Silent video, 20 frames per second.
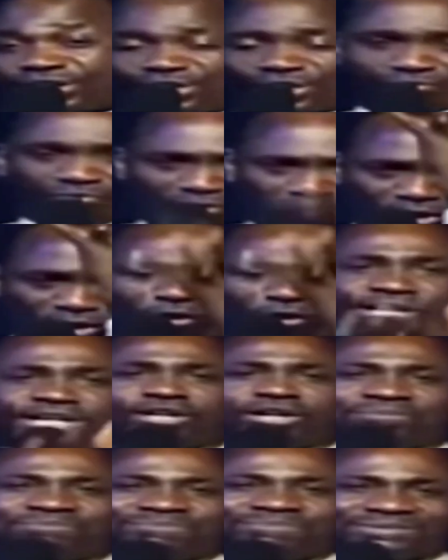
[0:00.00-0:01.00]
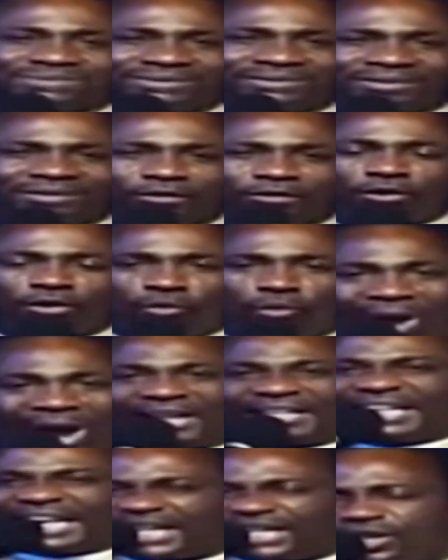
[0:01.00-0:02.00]
teach you growing up?
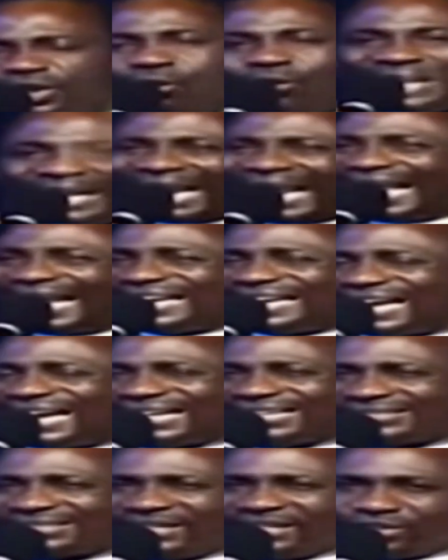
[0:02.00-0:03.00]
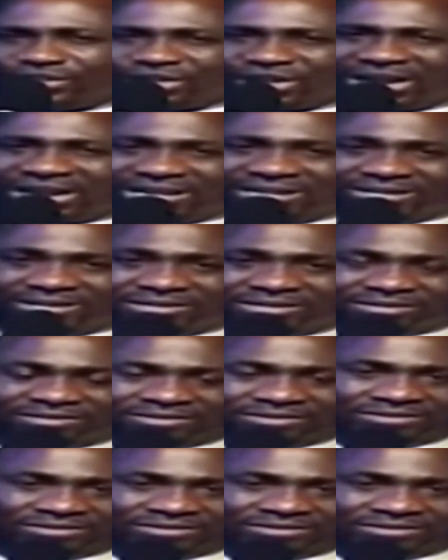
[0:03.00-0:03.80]
What did you learn as a child?